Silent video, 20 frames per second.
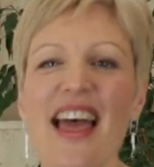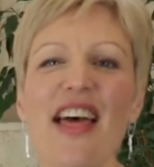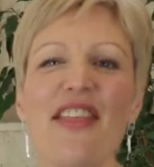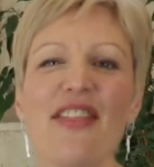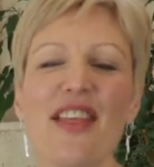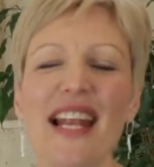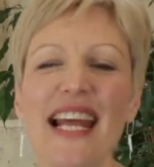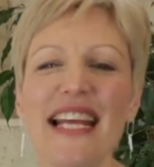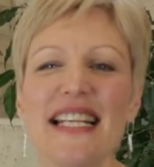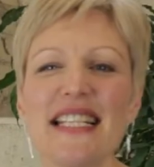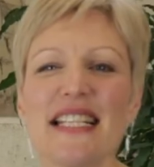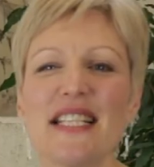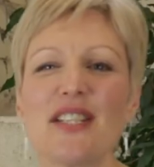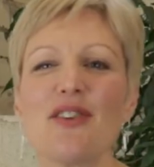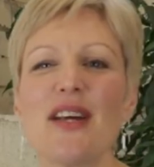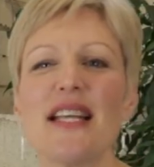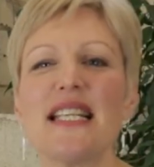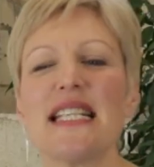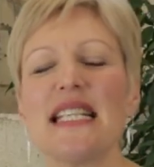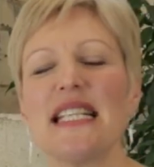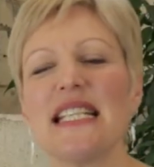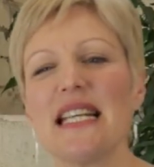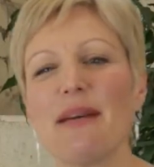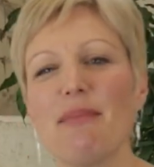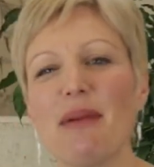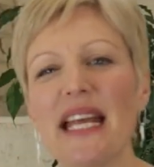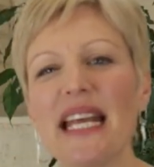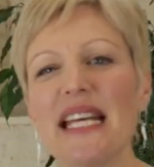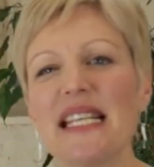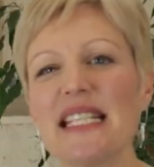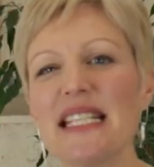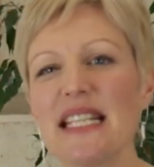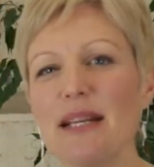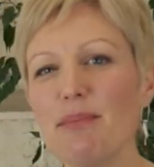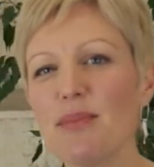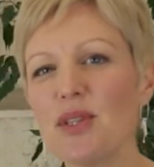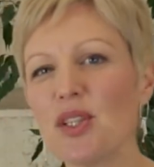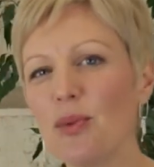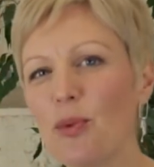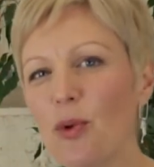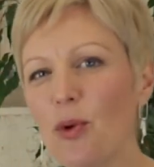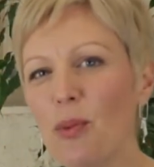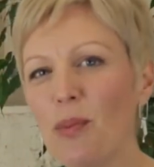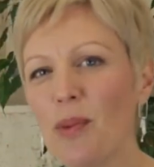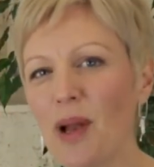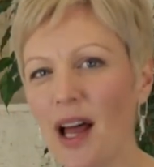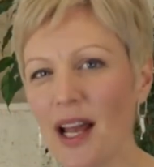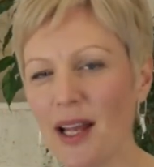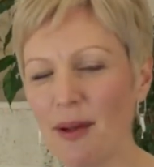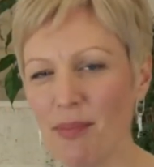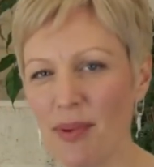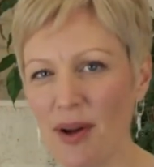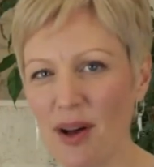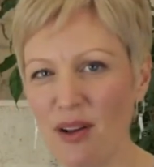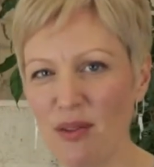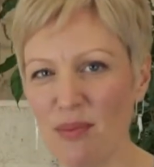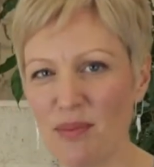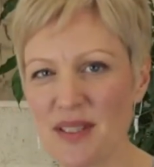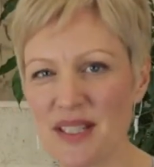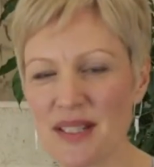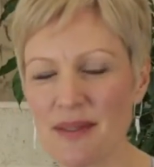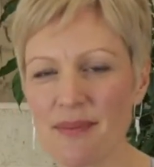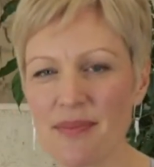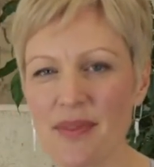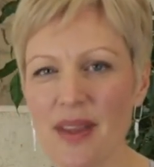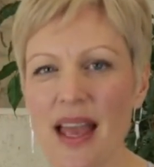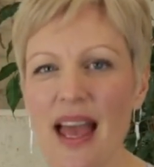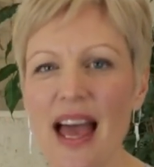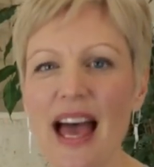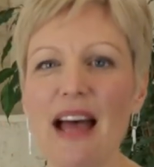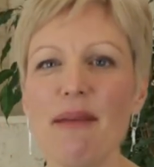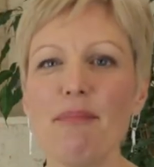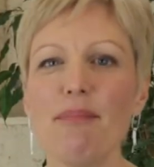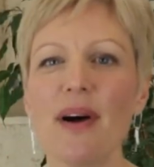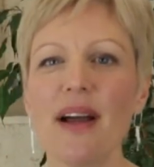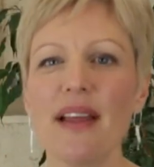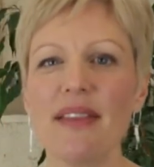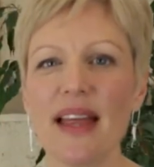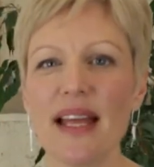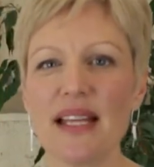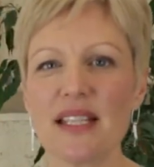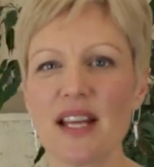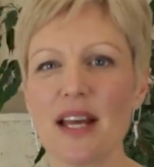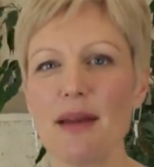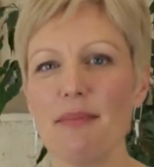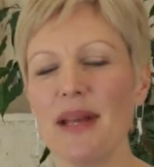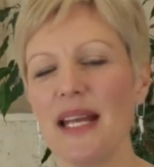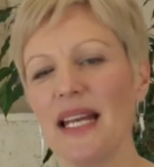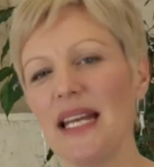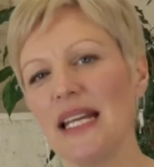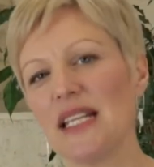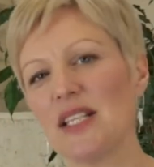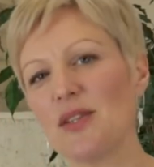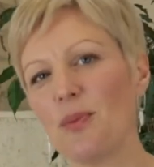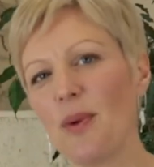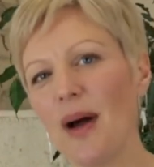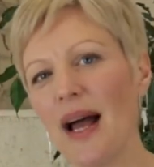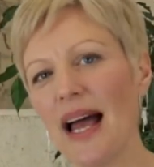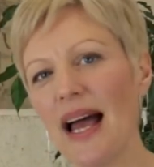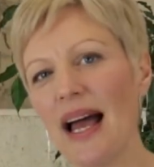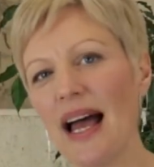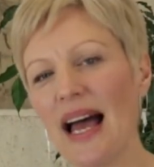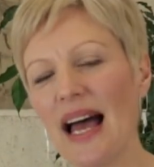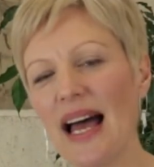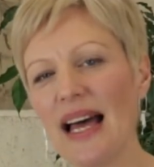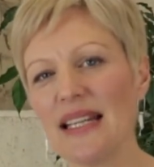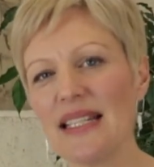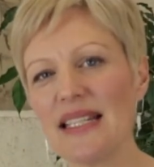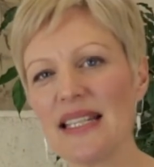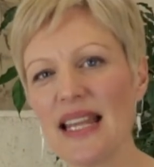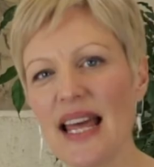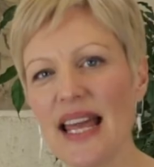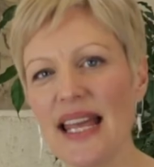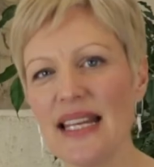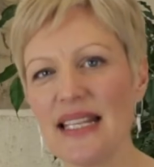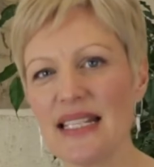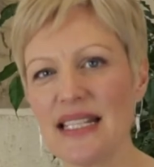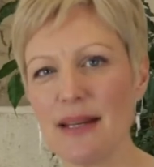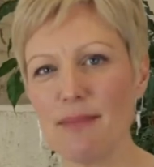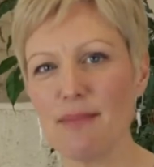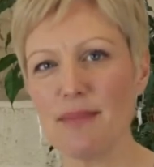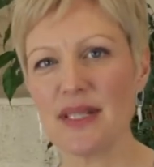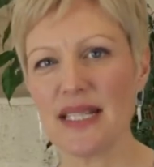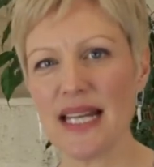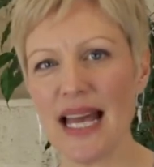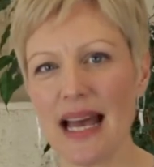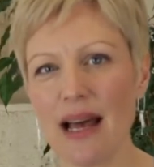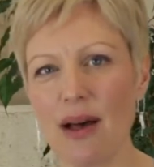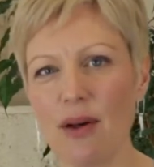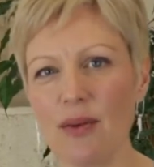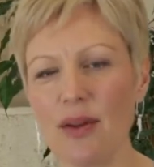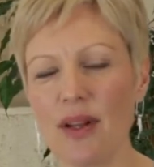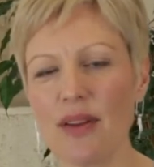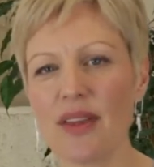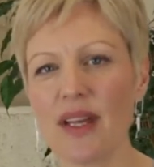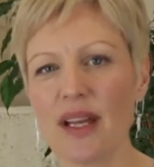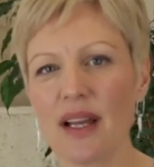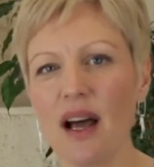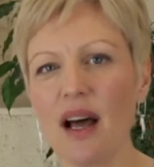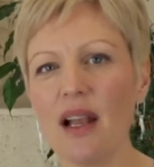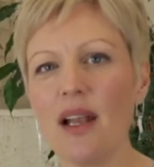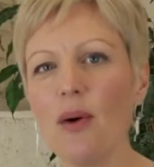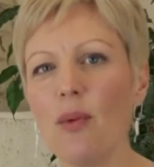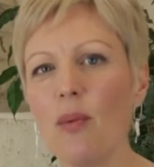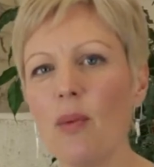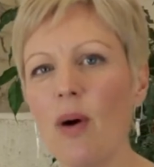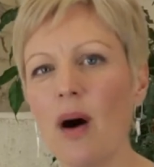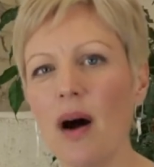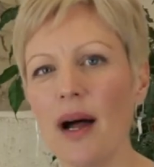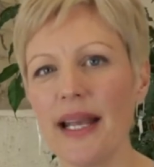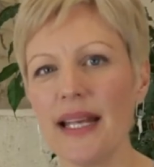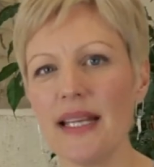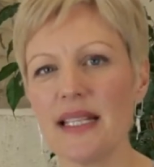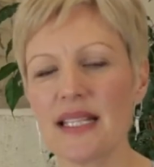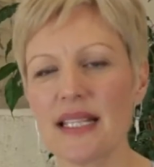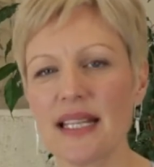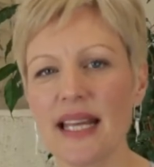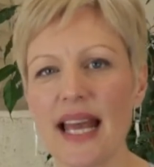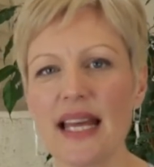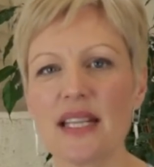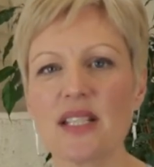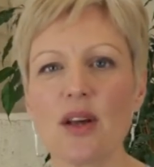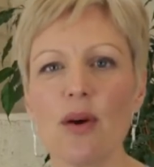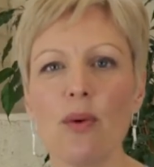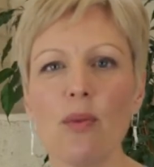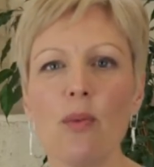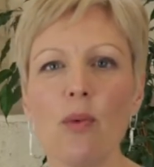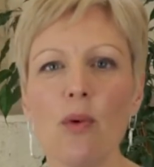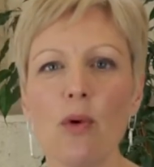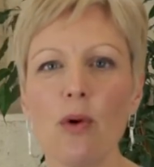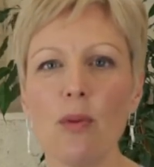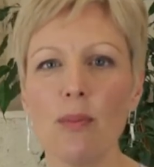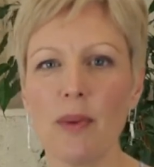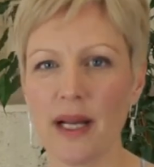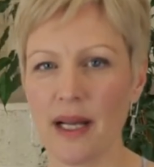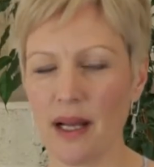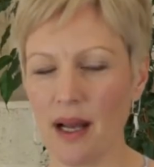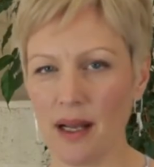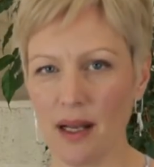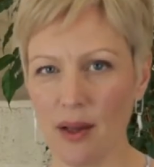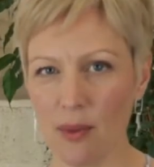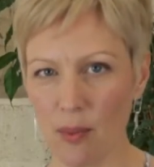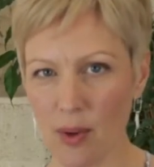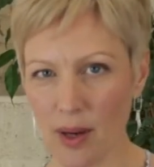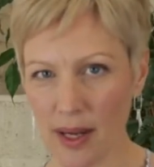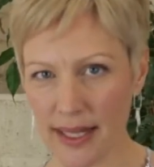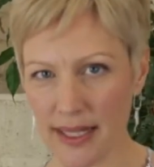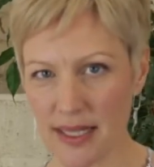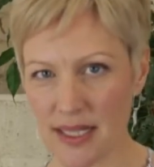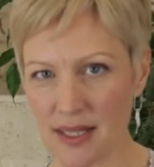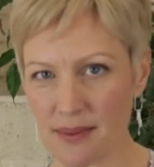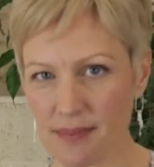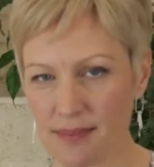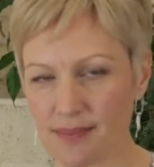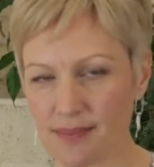The latest trend in dimming is dim to warm light bulbs. And by that I mean is where, as they dim down, the colour white gets a warmer colour white.